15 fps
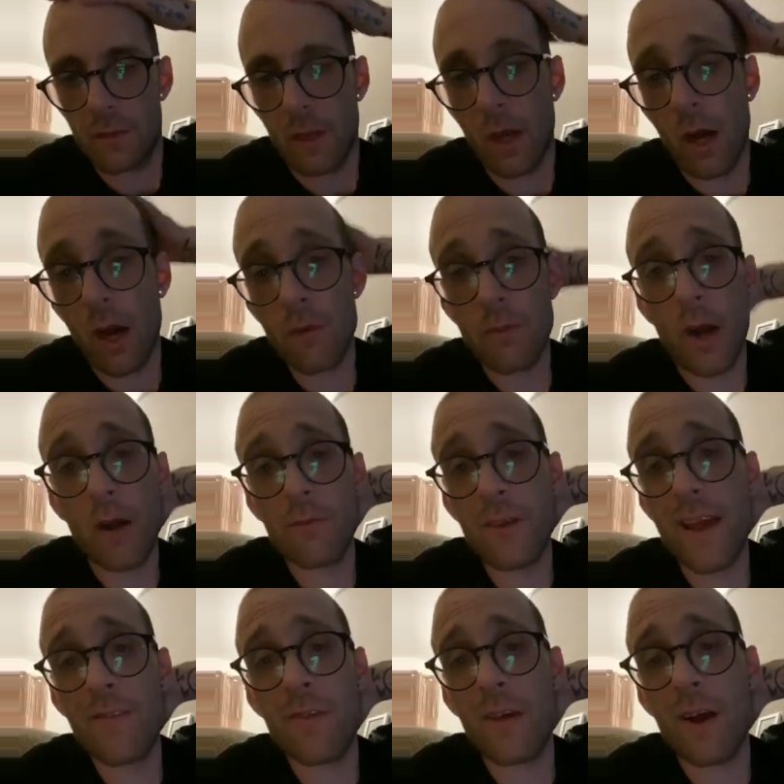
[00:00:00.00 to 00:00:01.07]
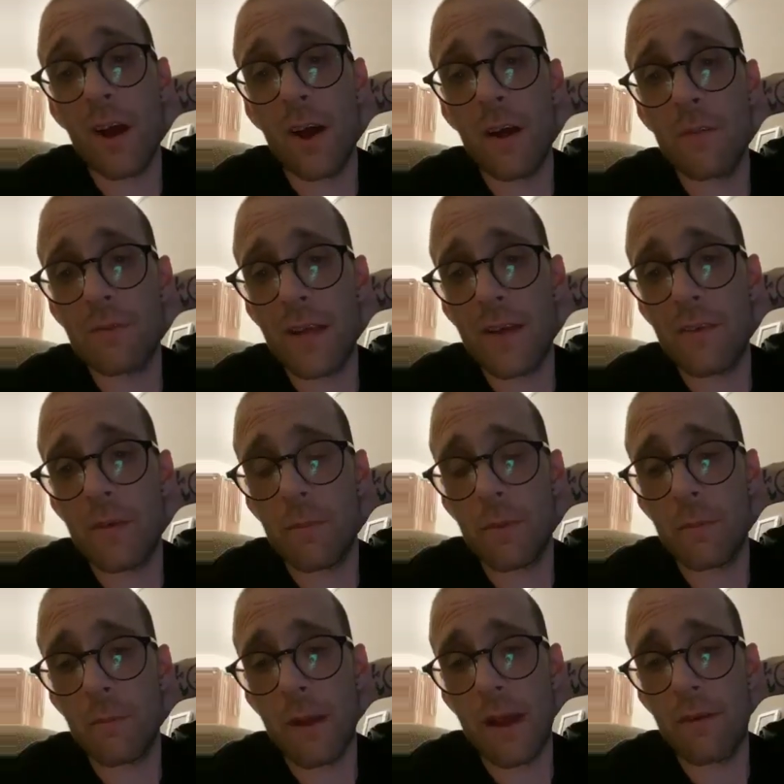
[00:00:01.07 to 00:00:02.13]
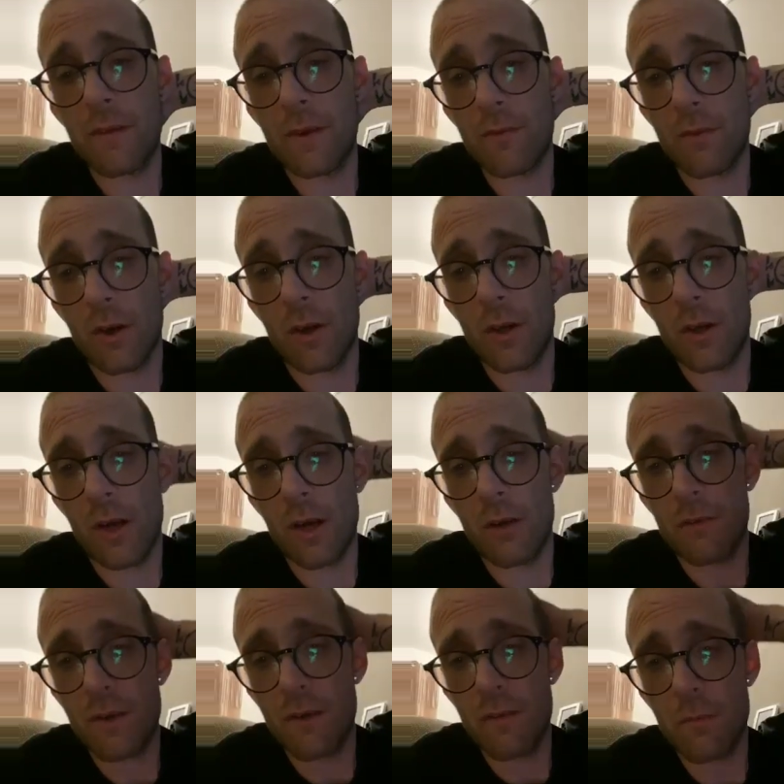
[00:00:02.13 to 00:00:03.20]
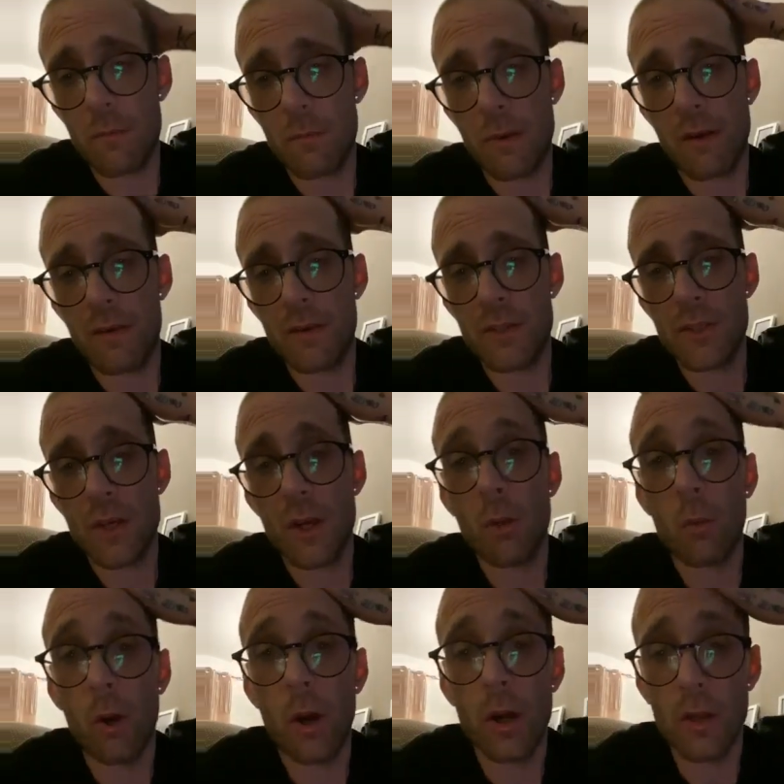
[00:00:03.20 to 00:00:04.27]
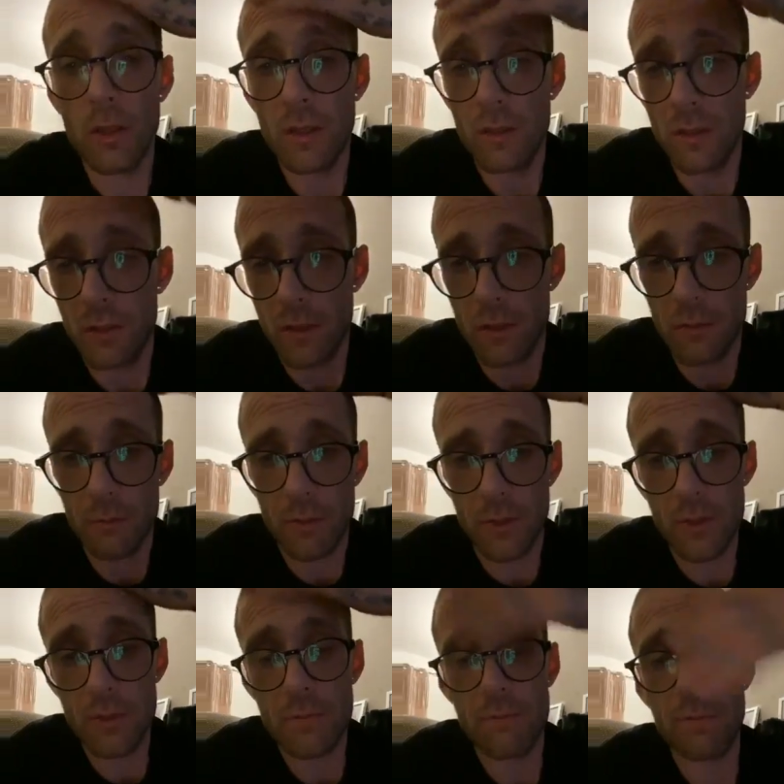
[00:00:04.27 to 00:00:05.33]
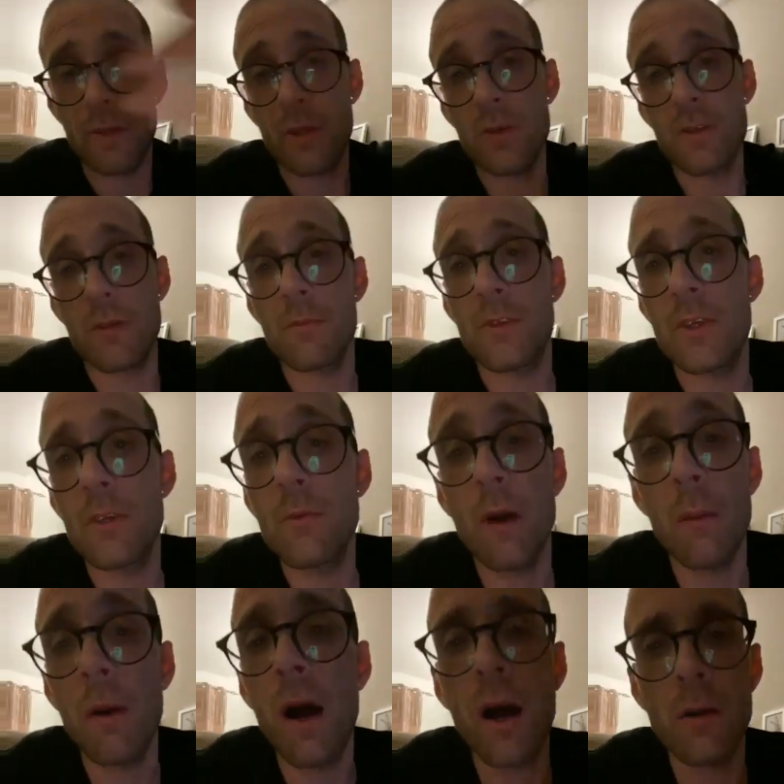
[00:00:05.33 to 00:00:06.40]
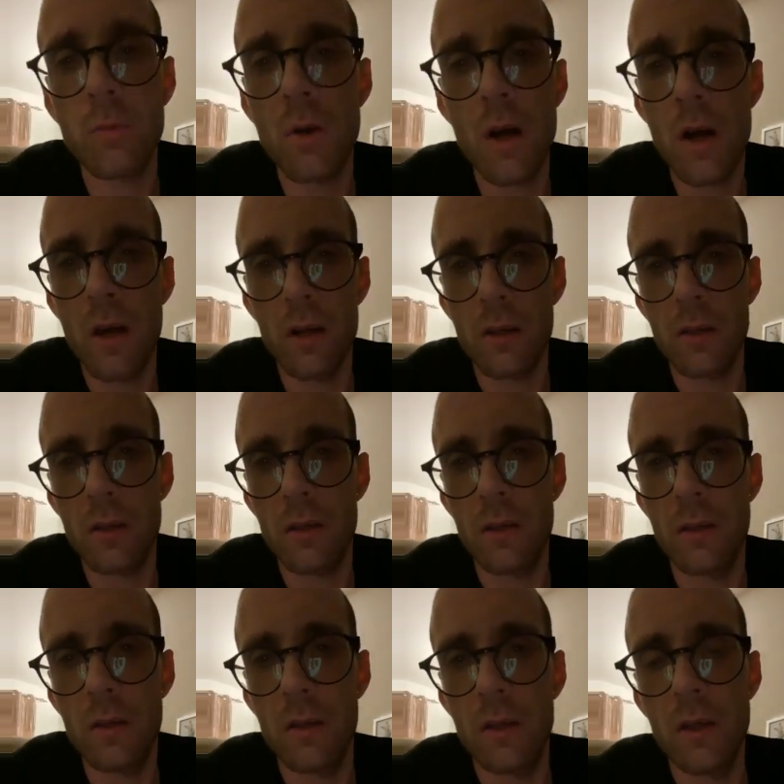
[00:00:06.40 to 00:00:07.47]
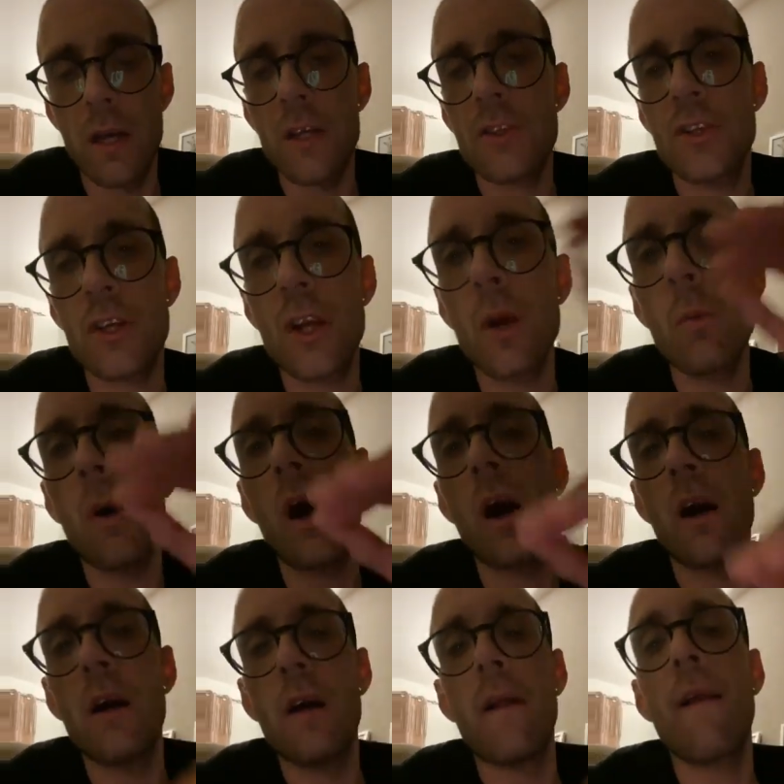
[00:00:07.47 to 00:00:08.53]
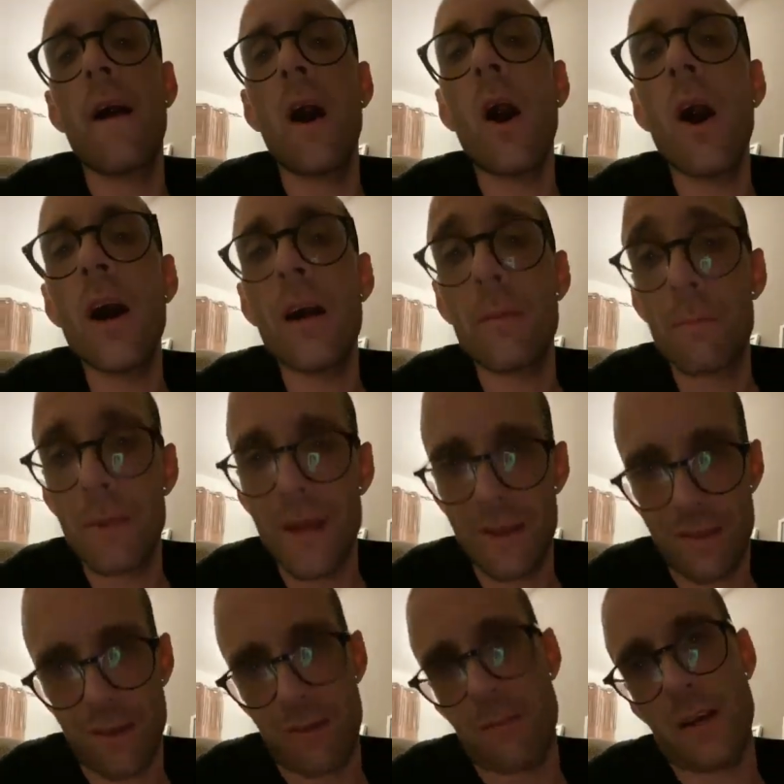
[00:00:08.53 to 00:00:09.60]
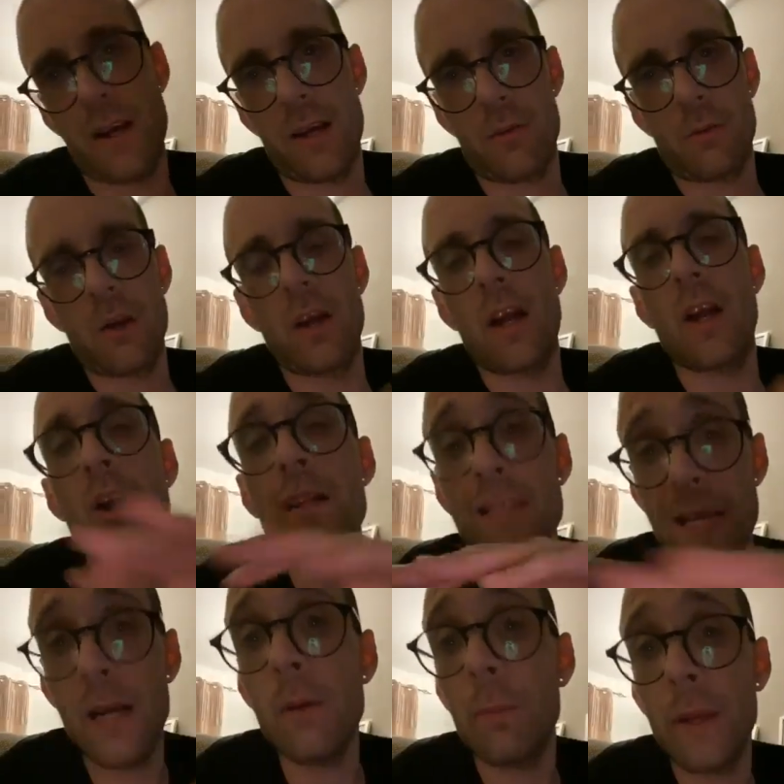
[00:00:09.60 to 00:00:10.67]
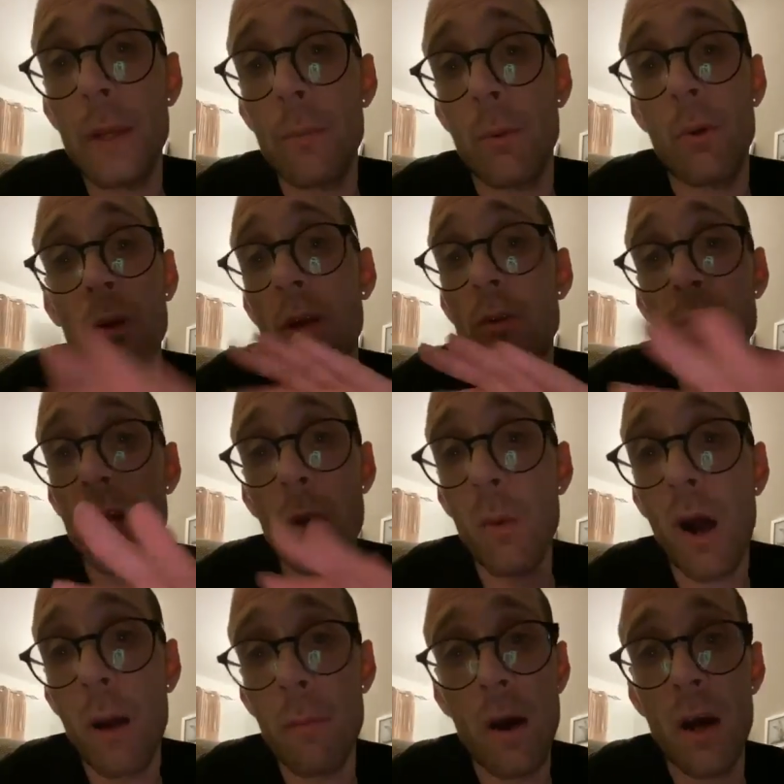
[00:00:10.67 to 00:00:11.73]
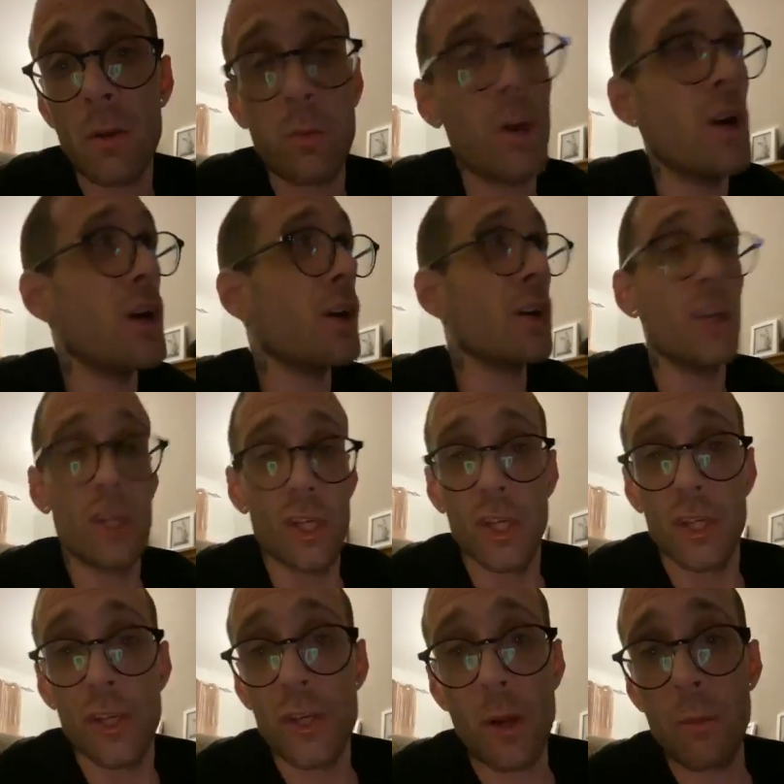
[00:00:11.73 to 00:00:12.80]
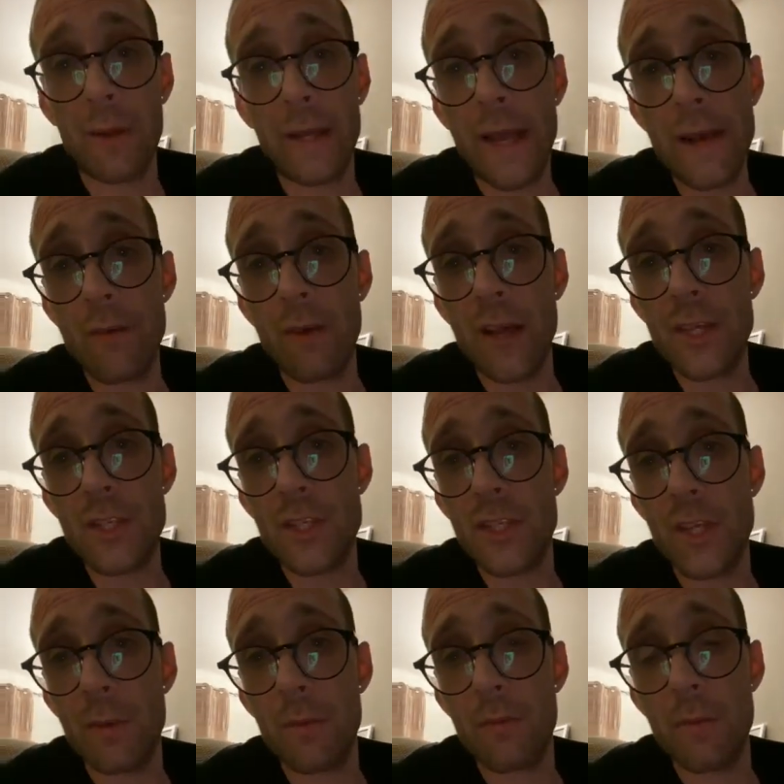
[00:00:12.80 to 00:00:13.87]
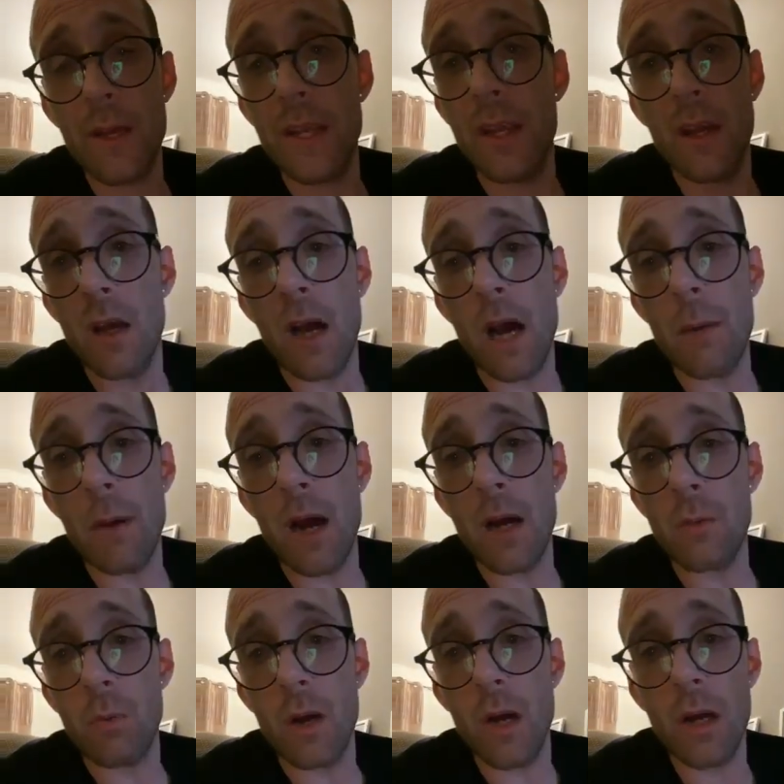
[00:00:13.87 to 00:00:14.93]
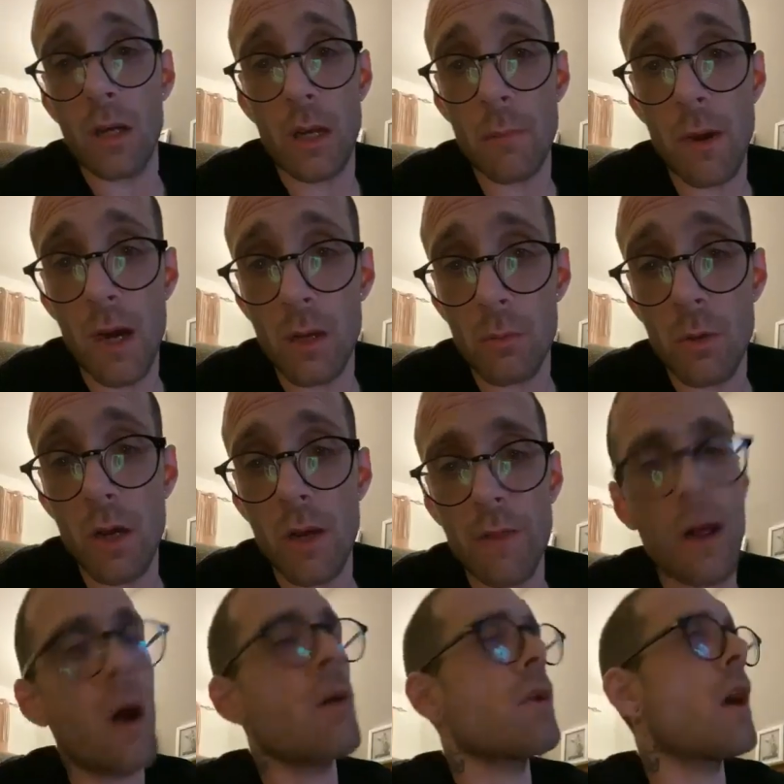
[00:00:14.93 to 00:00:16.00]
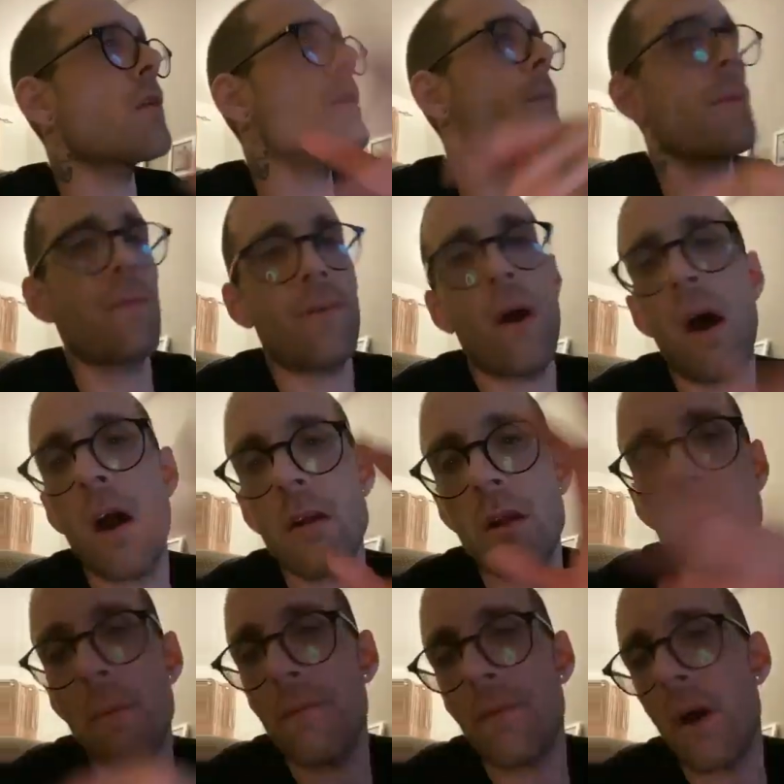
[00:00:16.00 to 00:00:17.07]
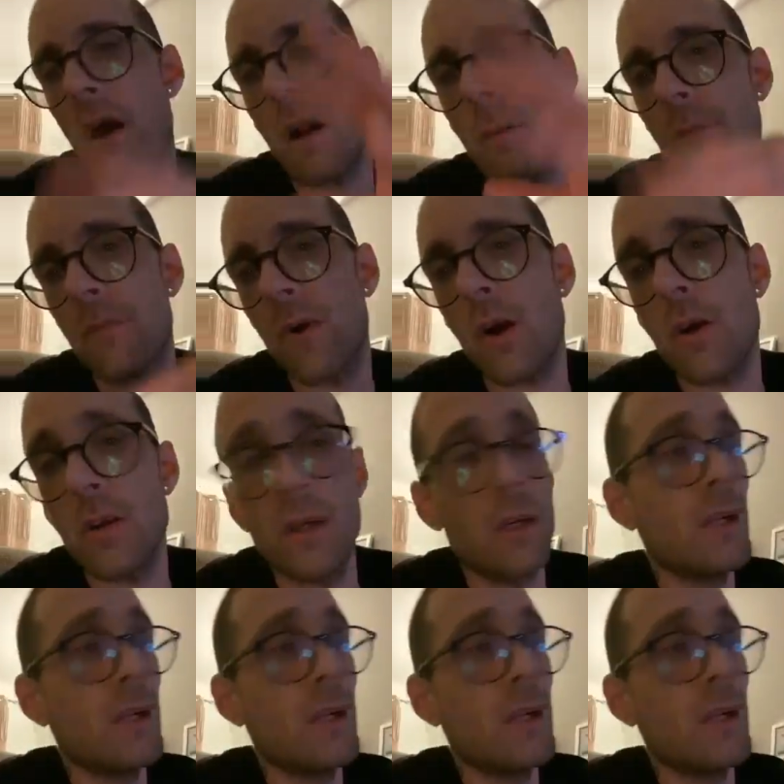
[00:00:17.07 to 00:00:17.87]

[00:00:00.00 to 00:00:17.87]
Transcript: I've never been married, right? I've never been married. Do you know why? Because I'm hard work. And do you know what? I admit that I'm hard work. And I tell people, I go, you know what? I'm hard work. You don't want to get in a relationship with me. I'm hard work. And, oh, no, you'll be fine. I'll be fine.